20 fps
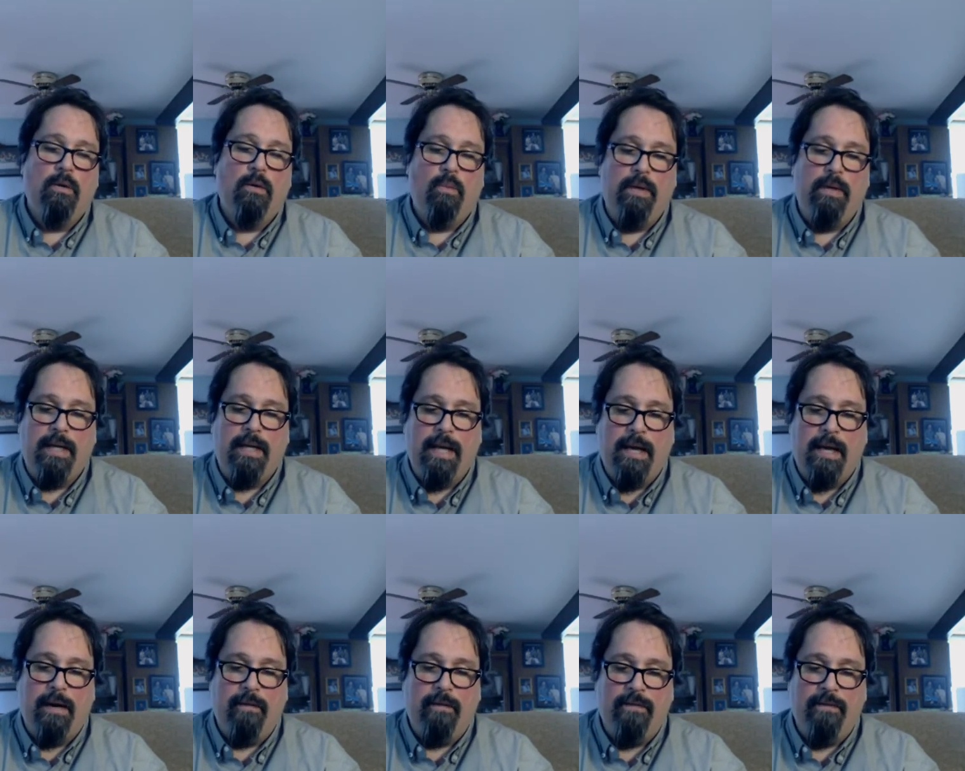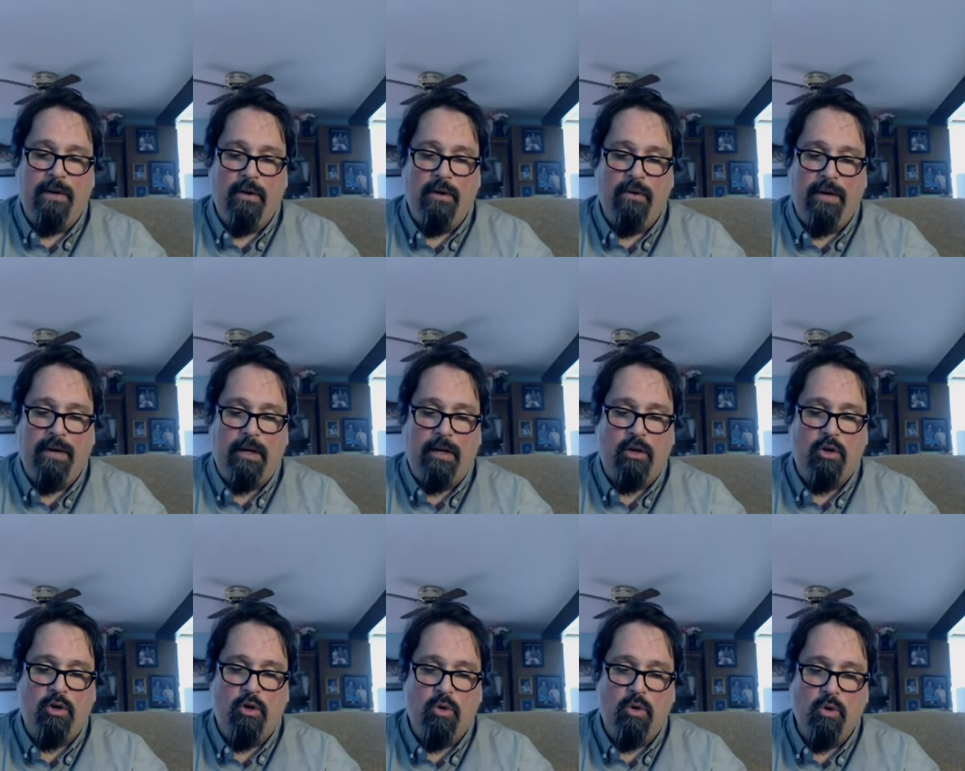We get a very
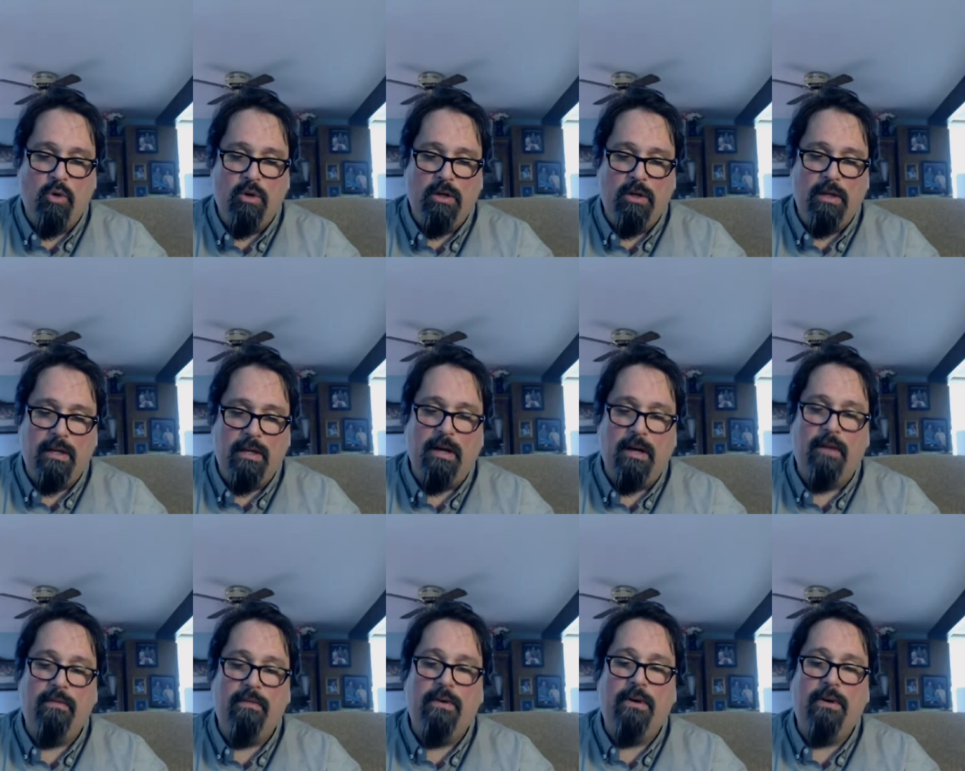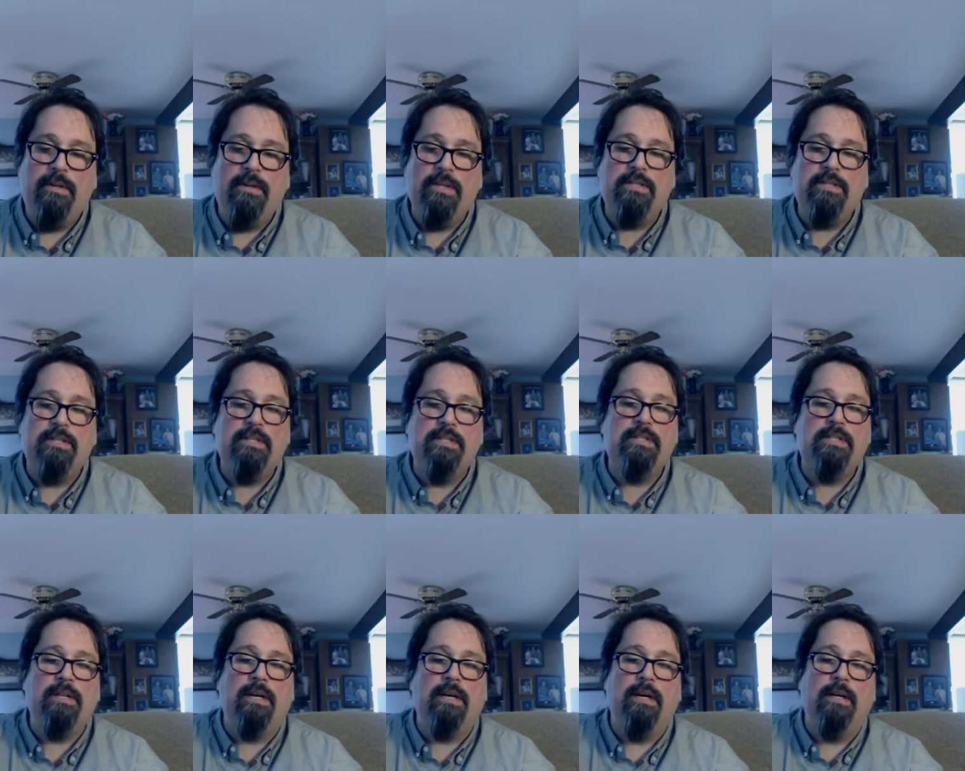cool cover. This
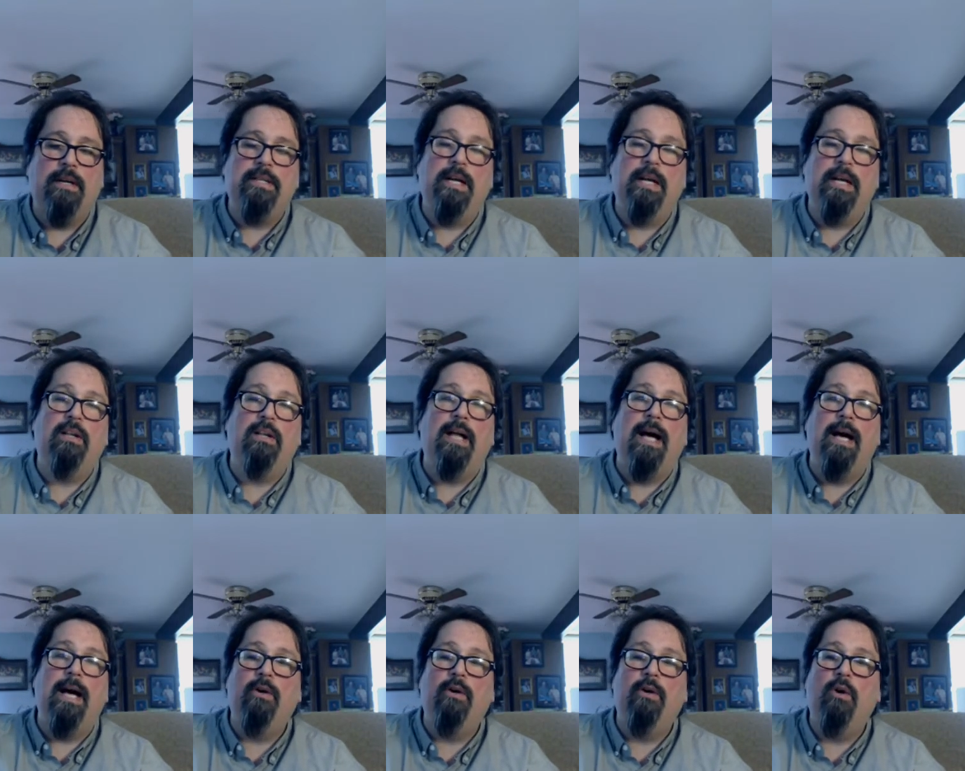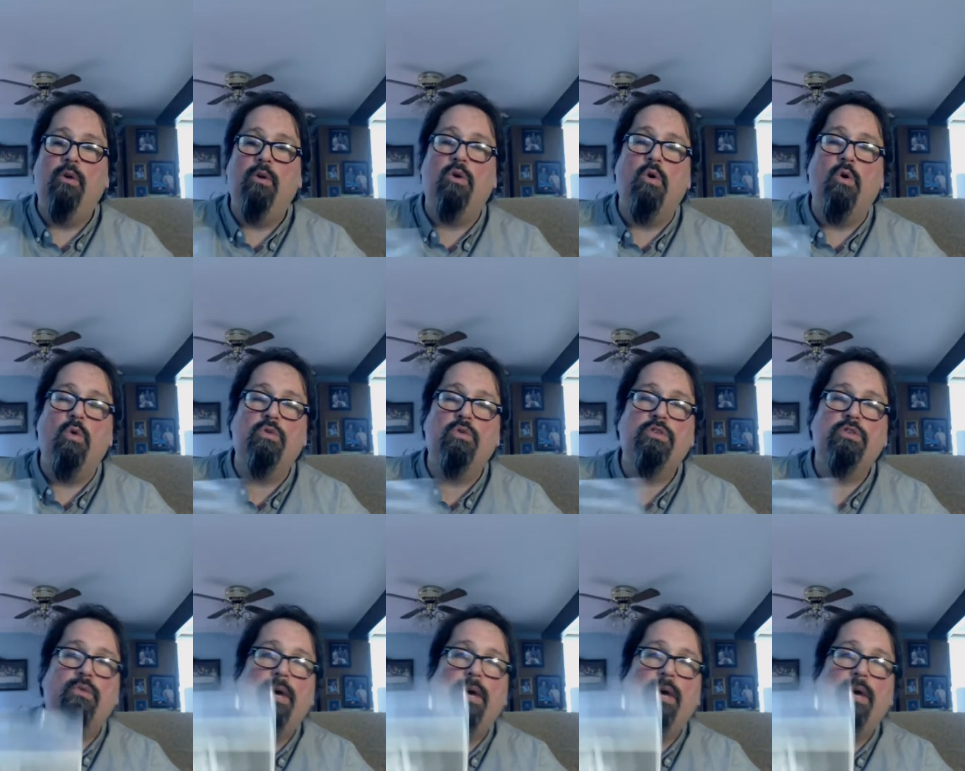is Del Otto Ghost